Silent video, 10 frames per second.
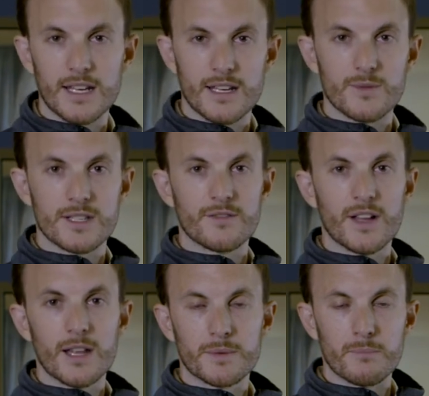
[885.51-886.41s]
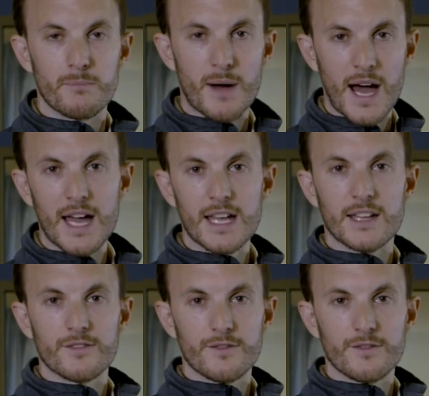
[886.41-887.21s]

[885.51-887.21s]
and it was developed by and